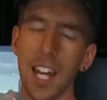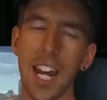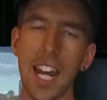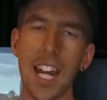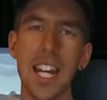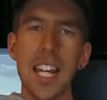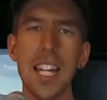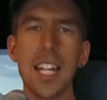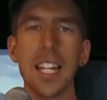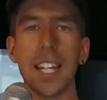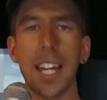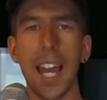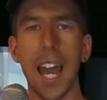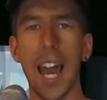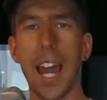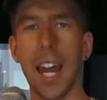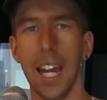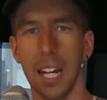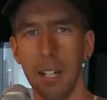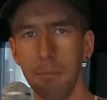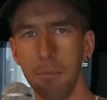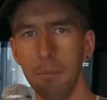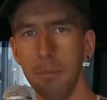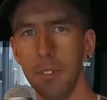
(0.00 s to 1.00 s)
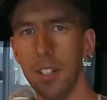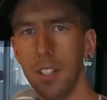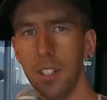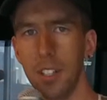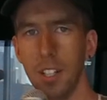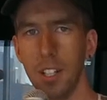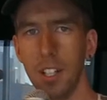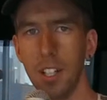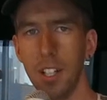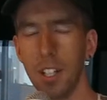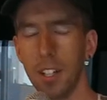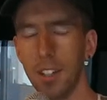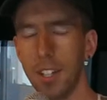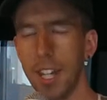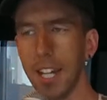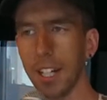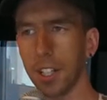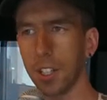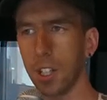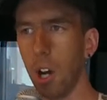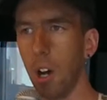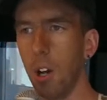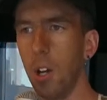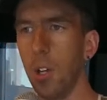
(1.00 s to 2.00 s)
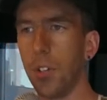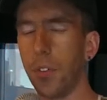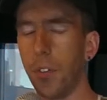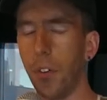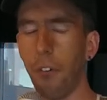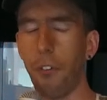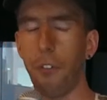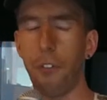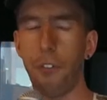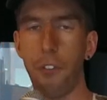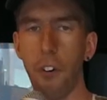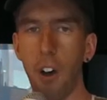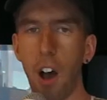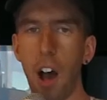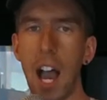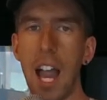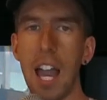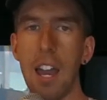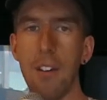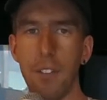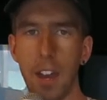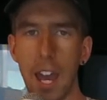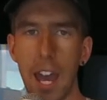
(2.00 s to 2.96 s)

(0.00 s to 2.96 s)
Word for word: Any game that goes for five